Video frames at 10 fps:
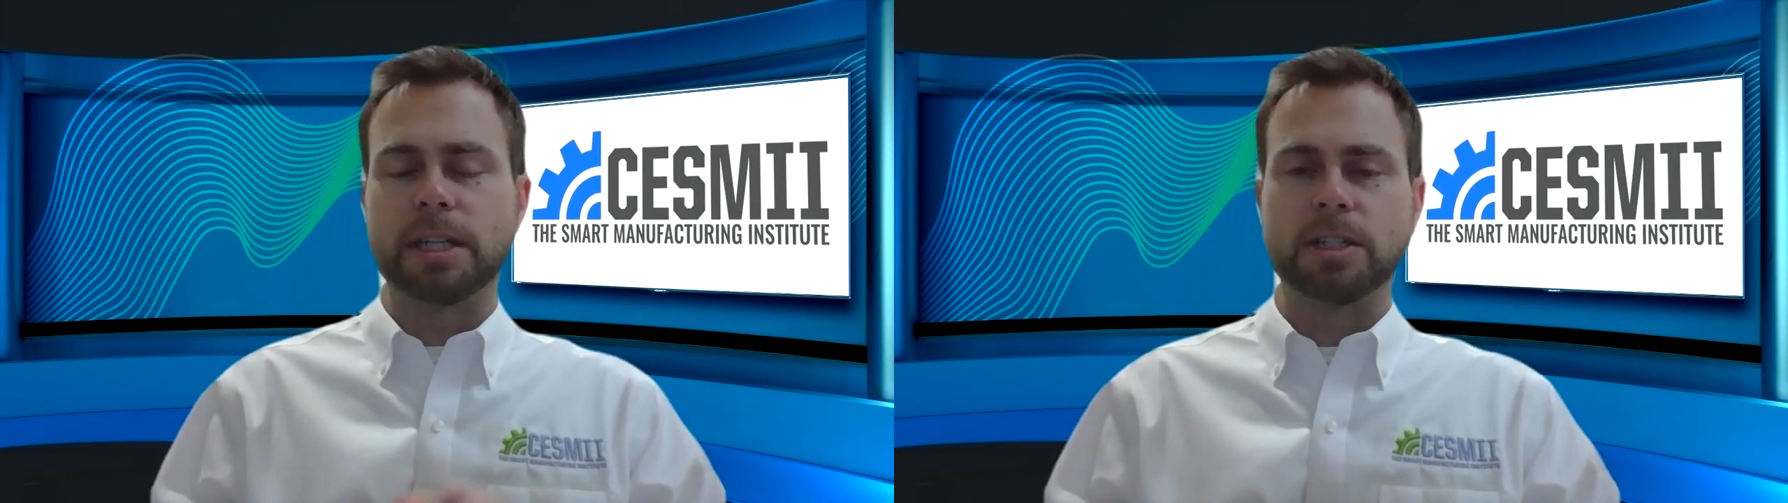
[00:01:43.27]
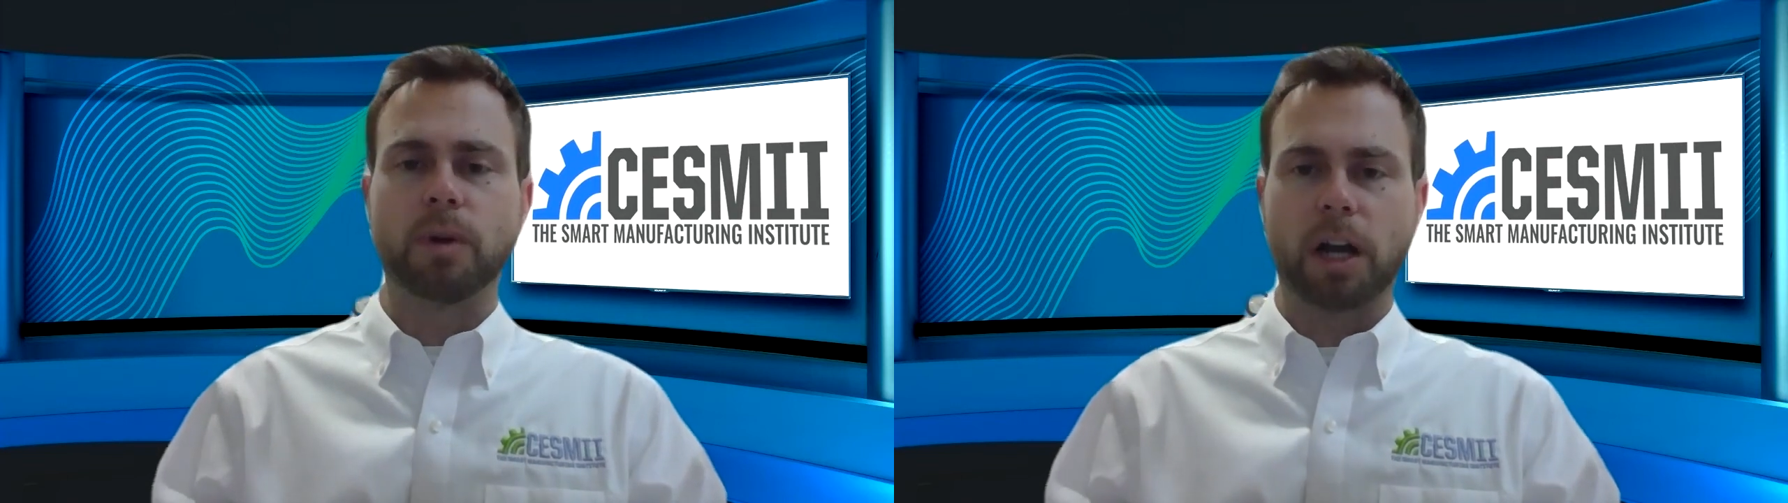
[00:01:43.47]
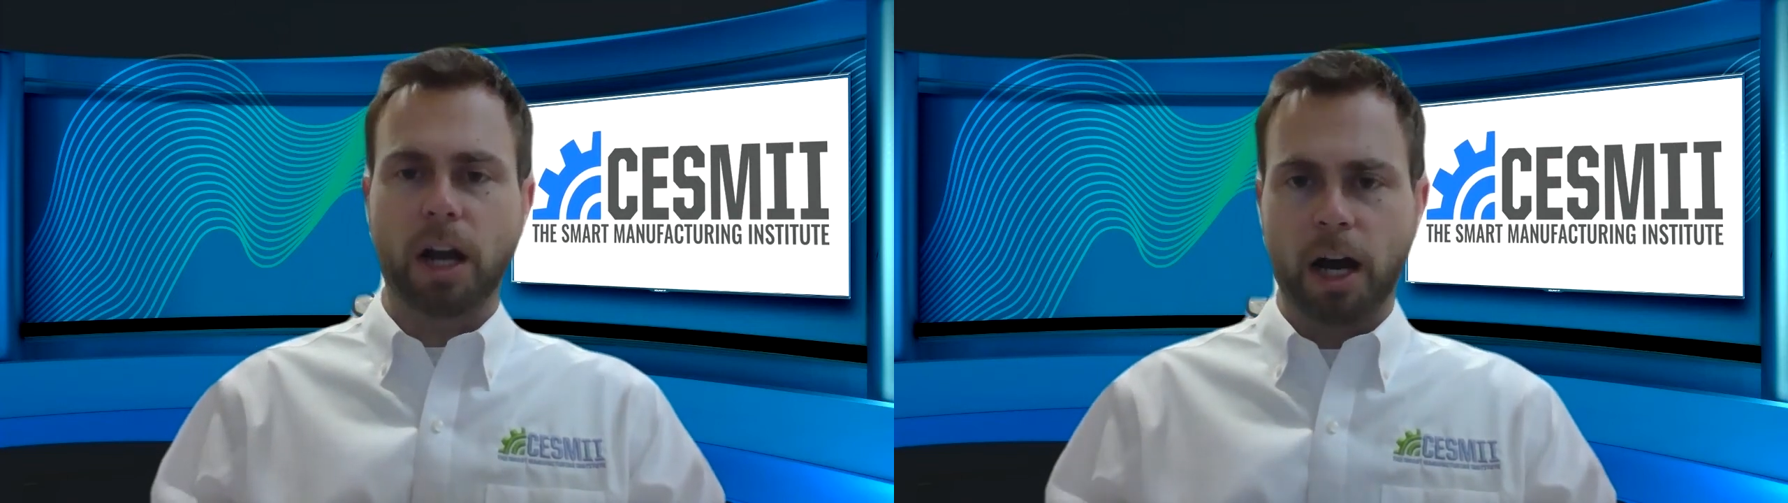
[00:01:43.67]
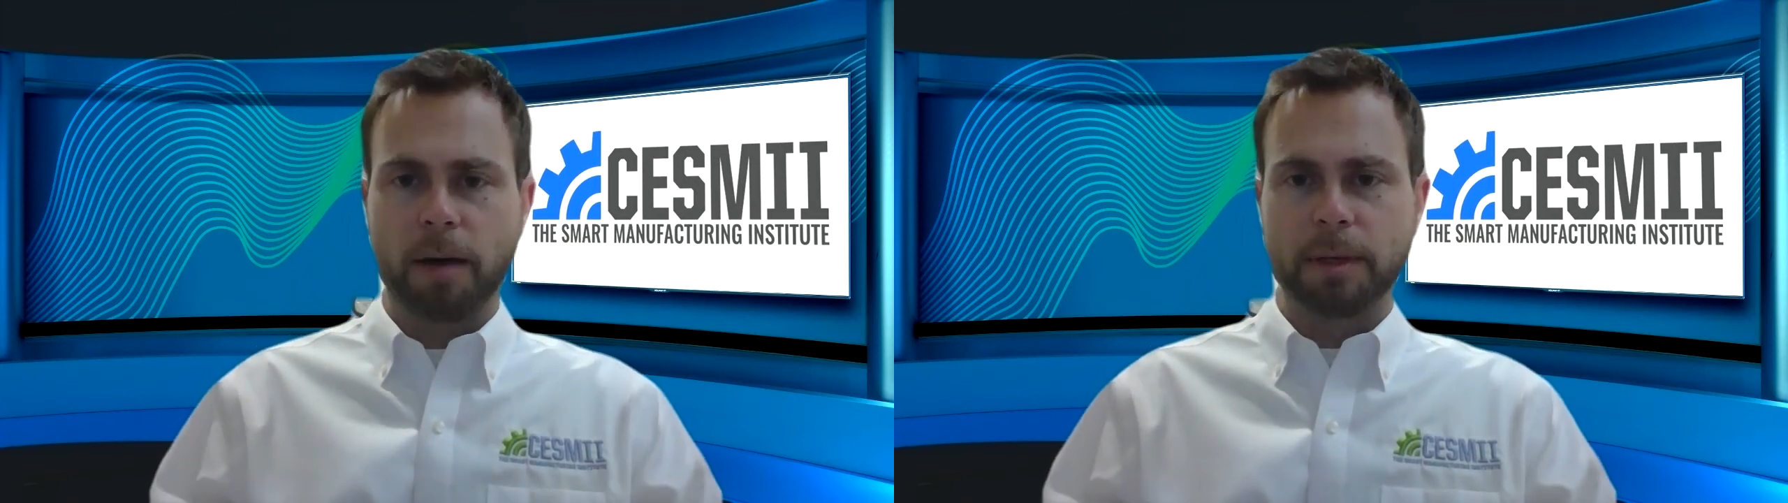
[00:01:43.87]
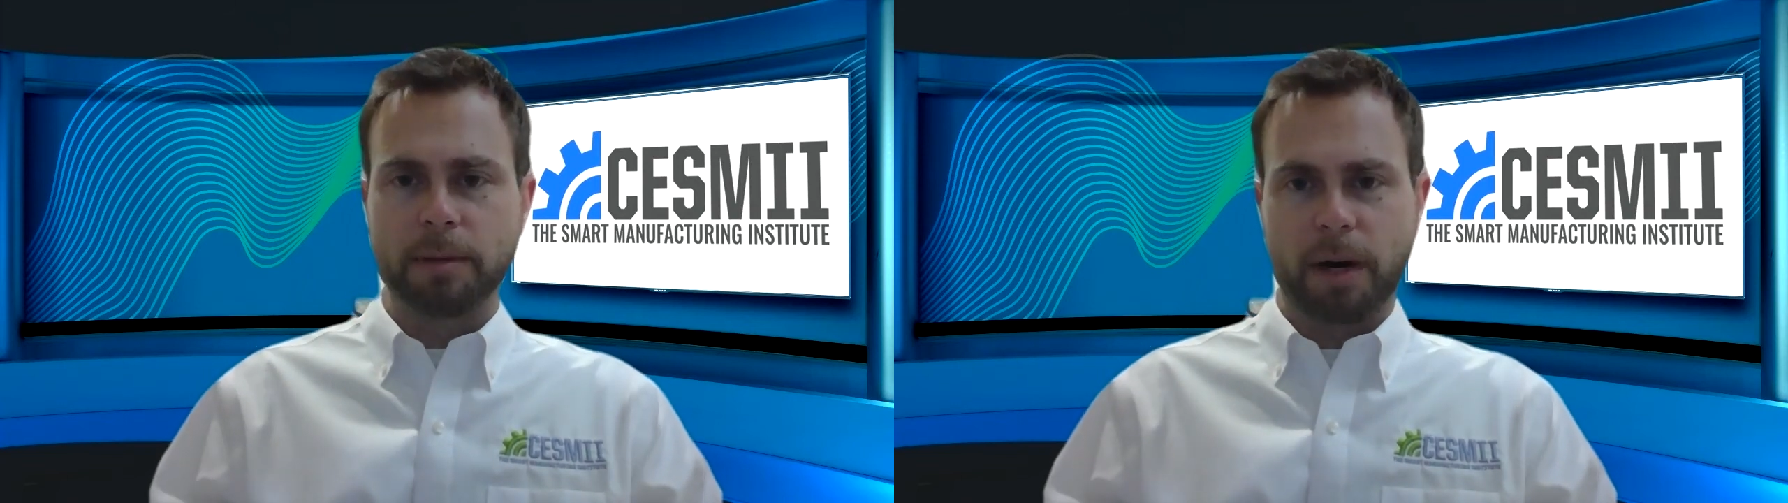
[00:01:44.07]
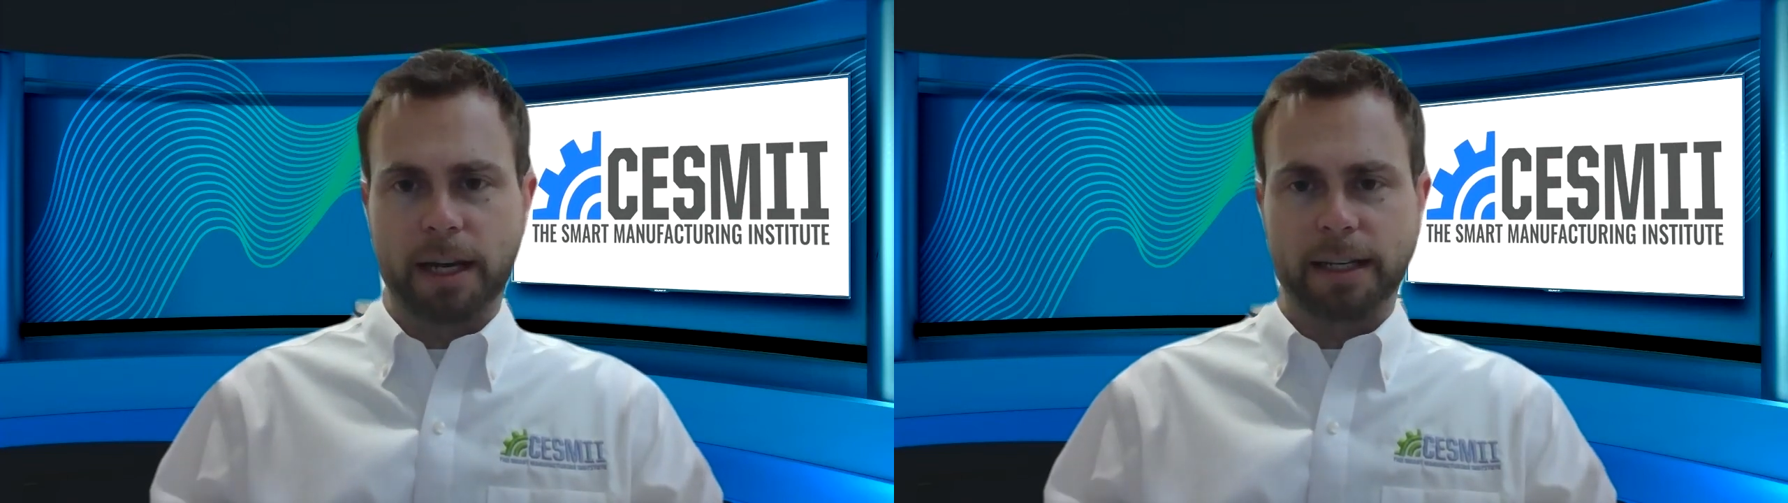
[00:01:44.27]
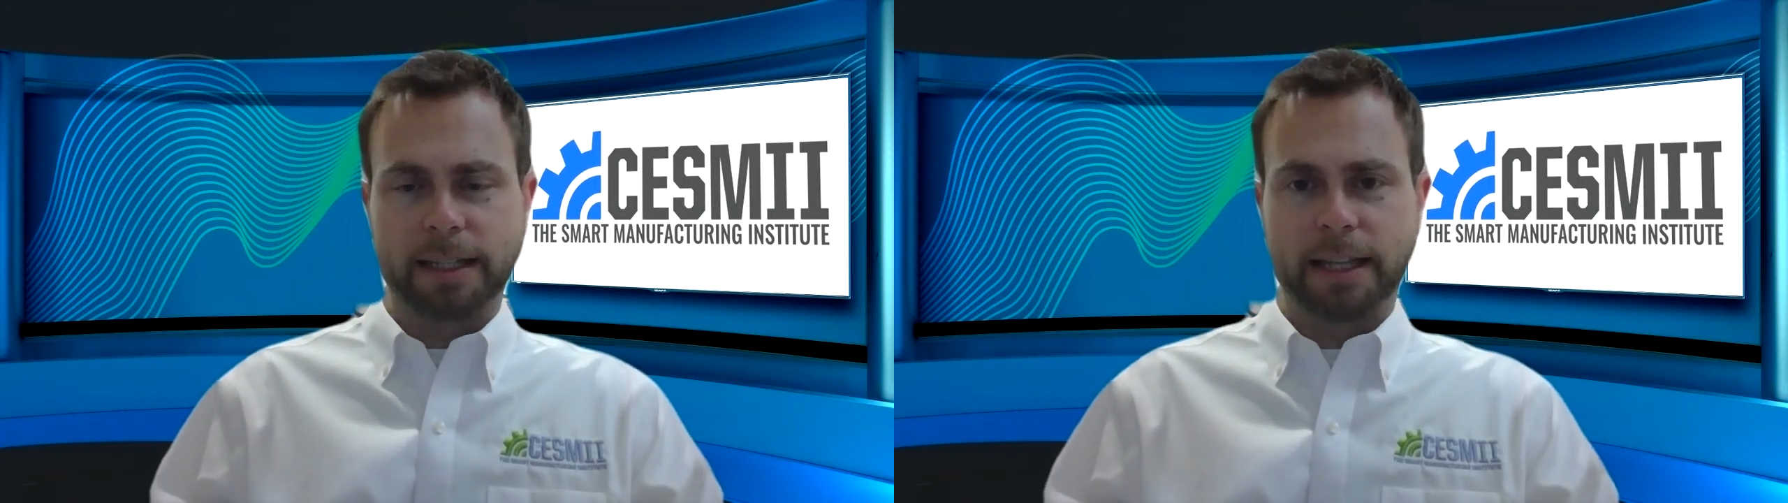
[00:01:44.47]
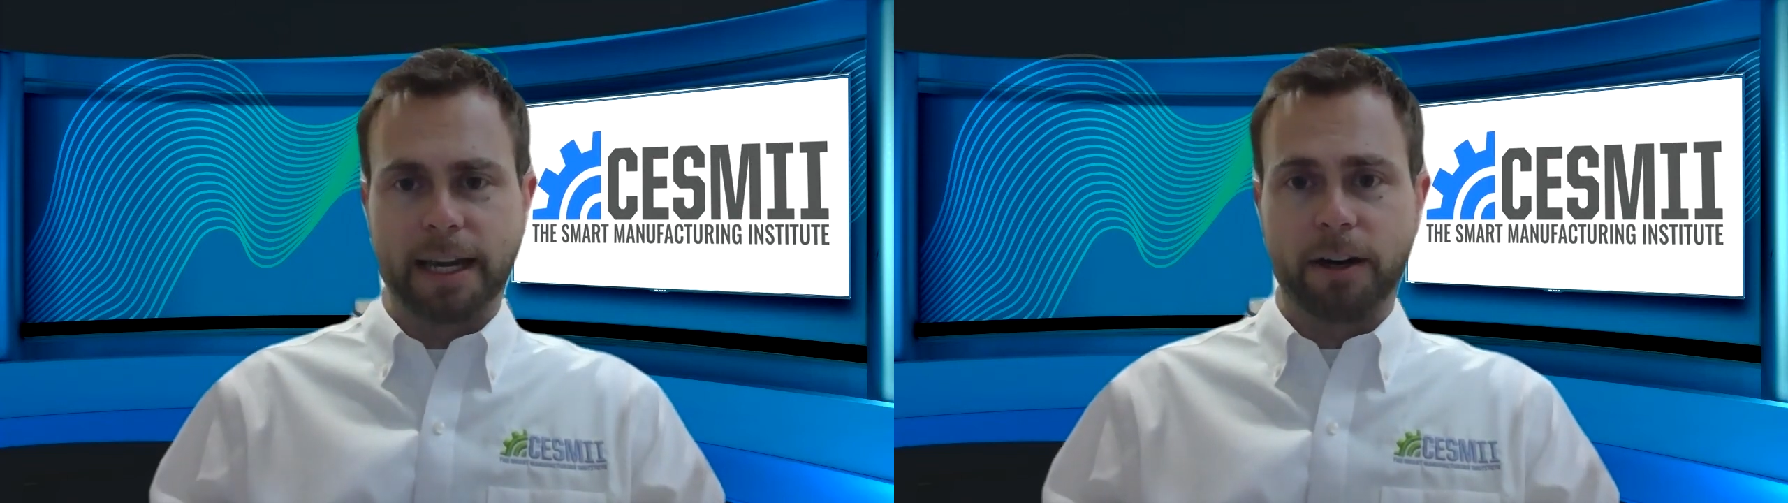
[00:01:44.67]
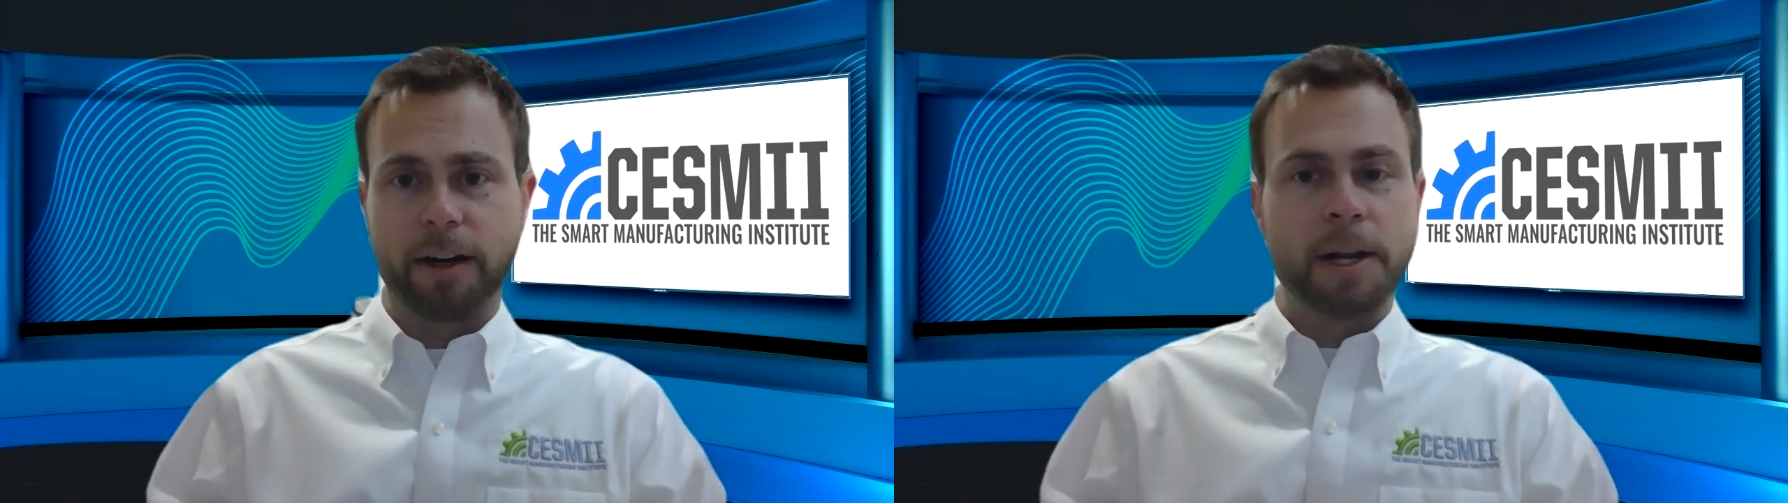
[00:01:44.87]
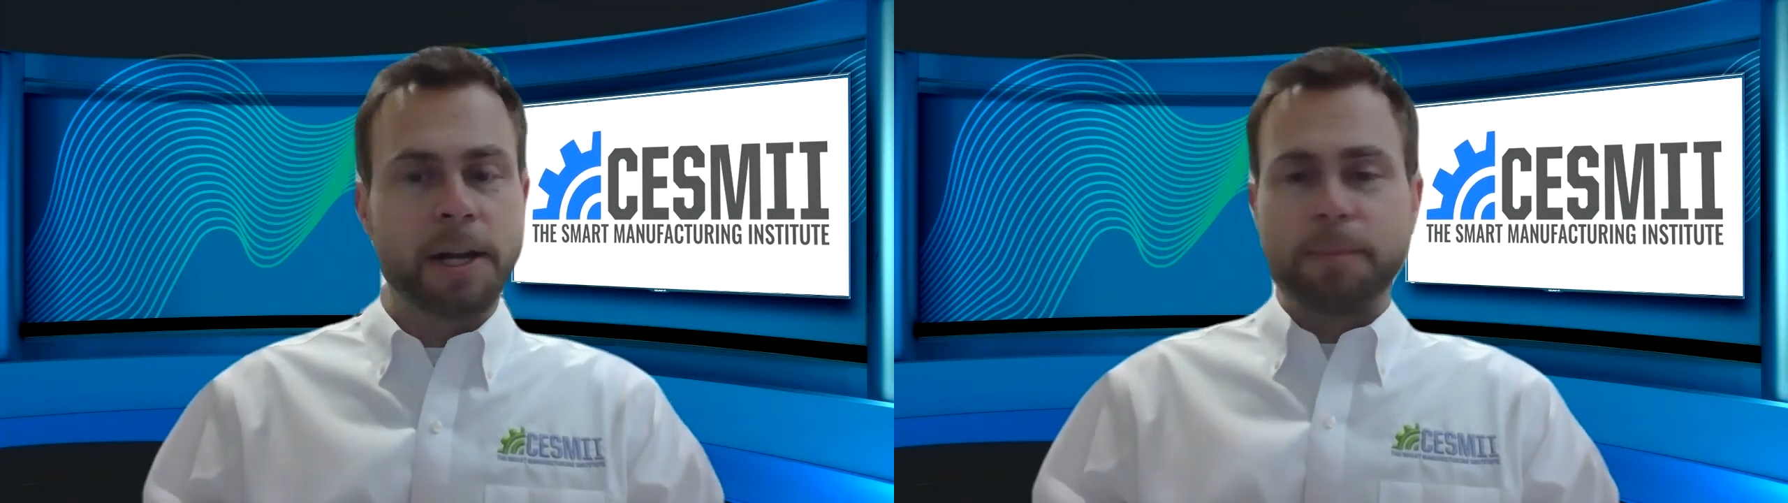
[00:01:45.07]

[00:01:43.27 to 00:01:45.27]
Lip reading: and into a common modeling layer.